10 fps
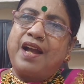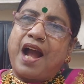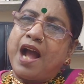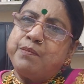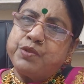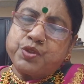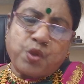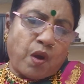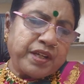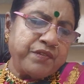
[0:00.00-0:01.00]
I'm
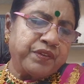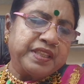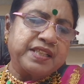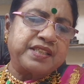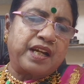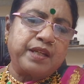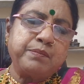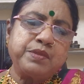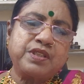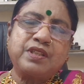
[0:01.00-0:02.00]
sorry for the
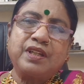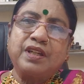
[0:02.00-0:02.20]
times